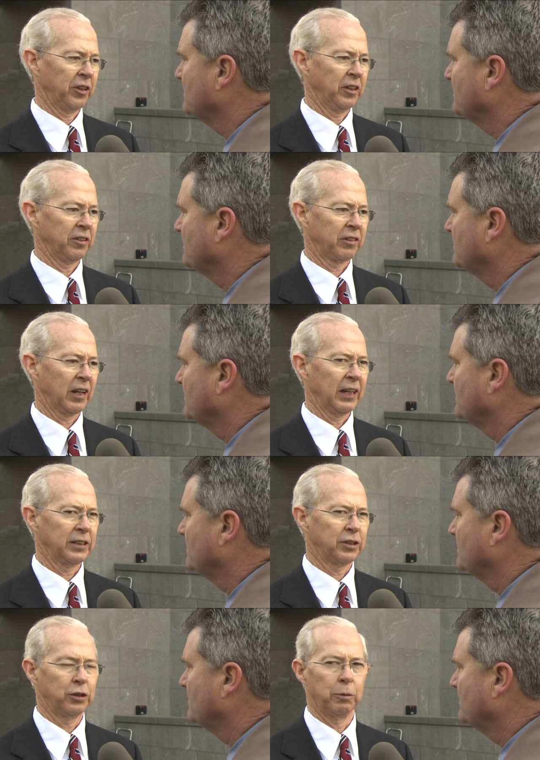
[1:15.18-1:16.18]
Speaker 1: in this
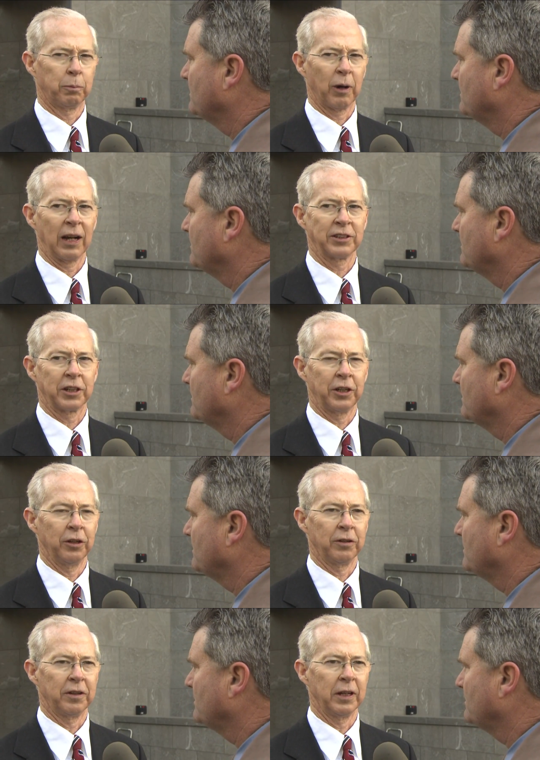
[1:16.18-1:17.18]
case to
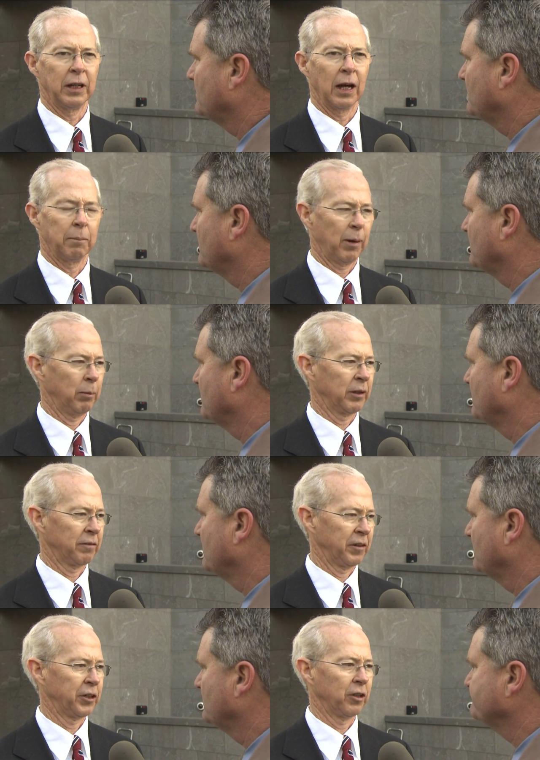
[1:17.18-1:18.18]
prosecute the uh,
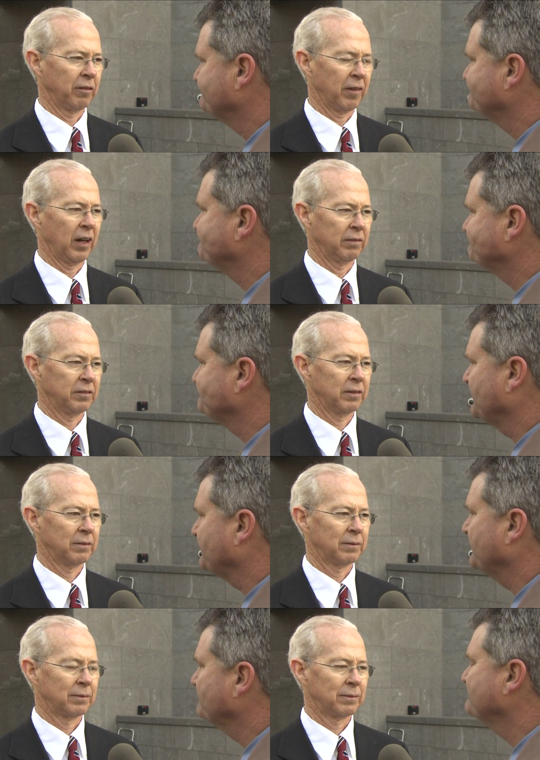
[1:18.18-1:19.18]
public official involved.
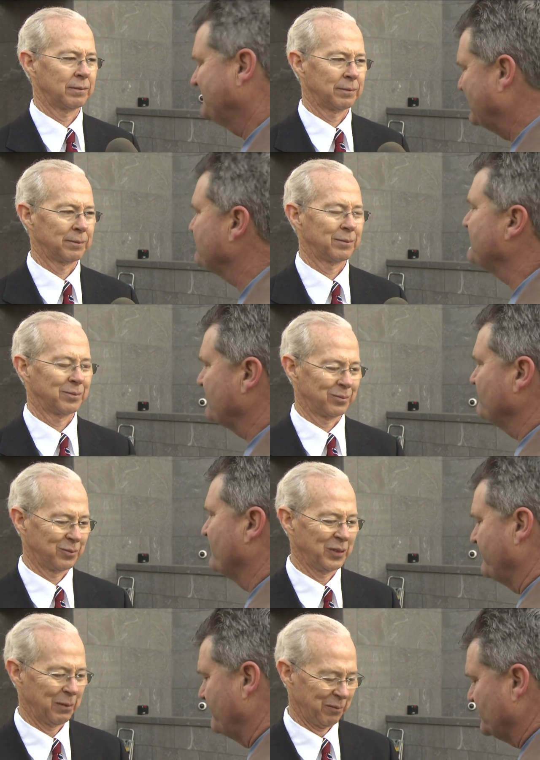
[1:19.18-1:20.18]
Dana, thank you
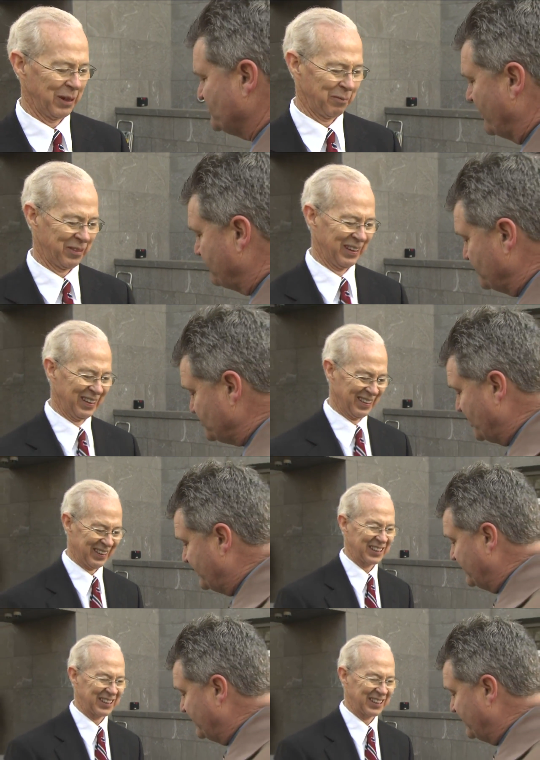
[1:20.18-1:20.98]
very yeah, much. I appreciate Thanks.